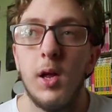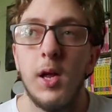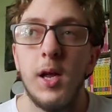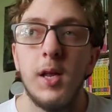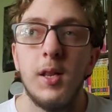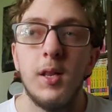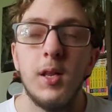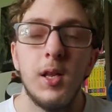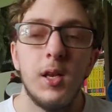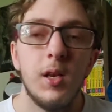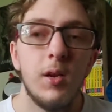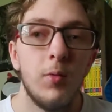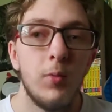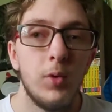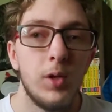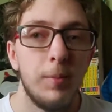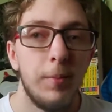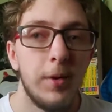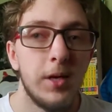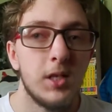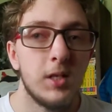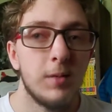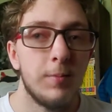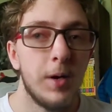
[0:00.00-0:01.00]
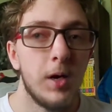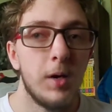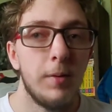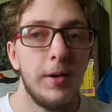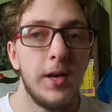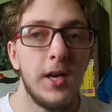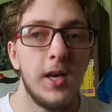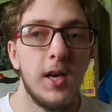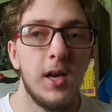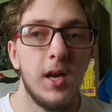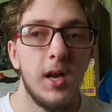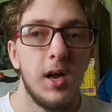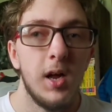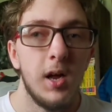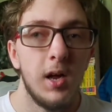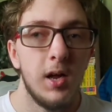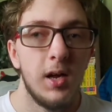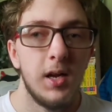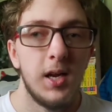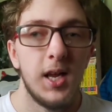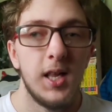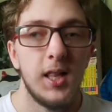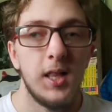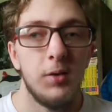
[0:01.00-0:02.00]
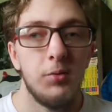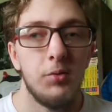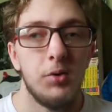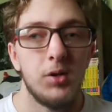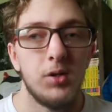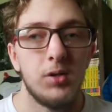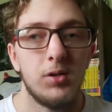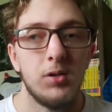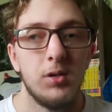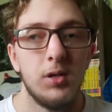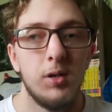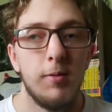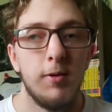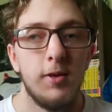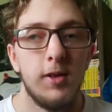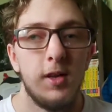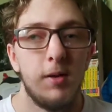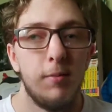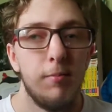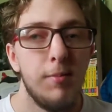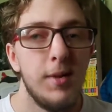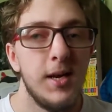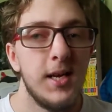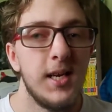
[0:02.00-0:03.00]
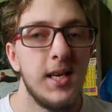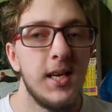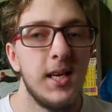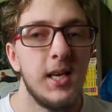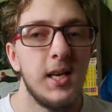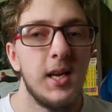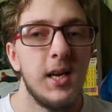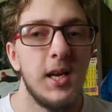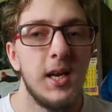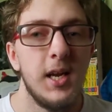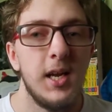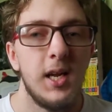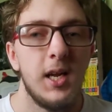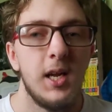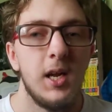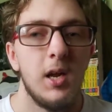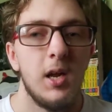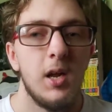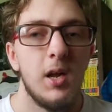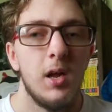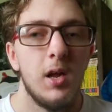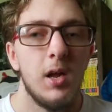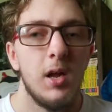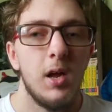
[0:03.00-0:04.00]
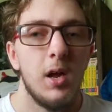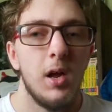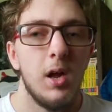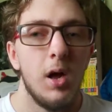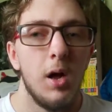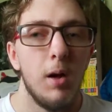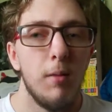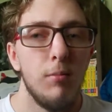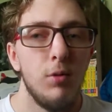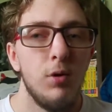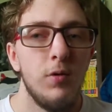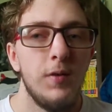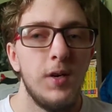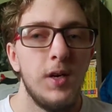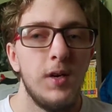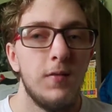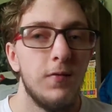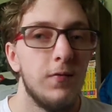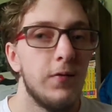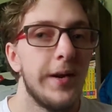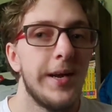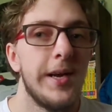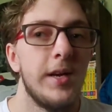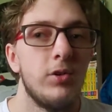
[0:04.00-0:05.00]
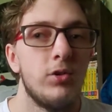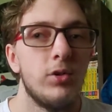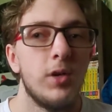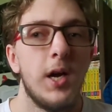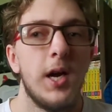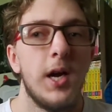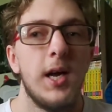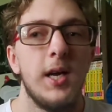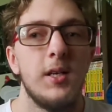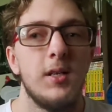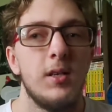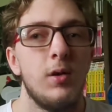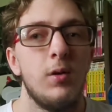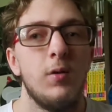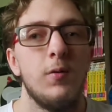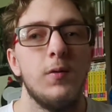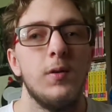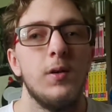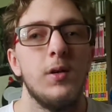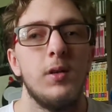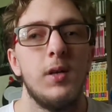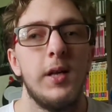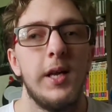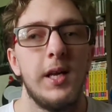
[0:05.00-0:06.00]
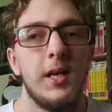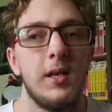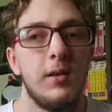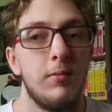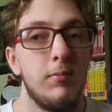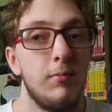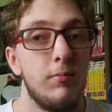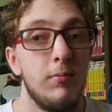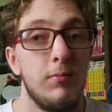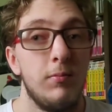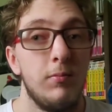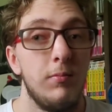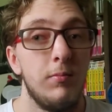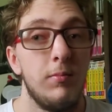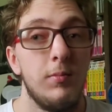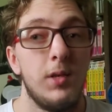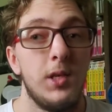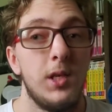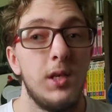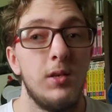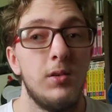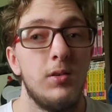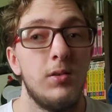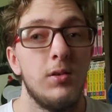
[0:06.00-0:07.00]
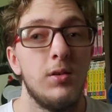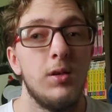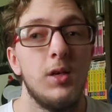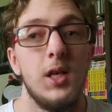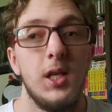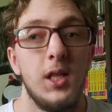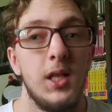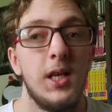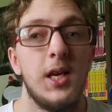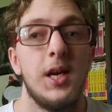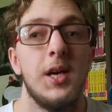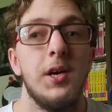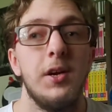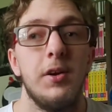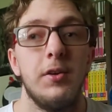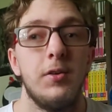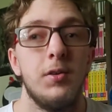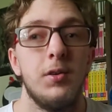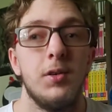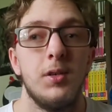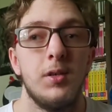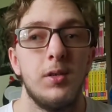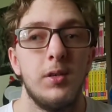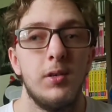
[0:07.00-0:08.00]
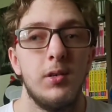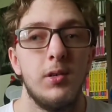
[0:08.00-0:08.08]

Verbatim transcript: And then with the Amazing Spider-Man, again, they were concerned about like making a, a movie franchise over like concerning the characters.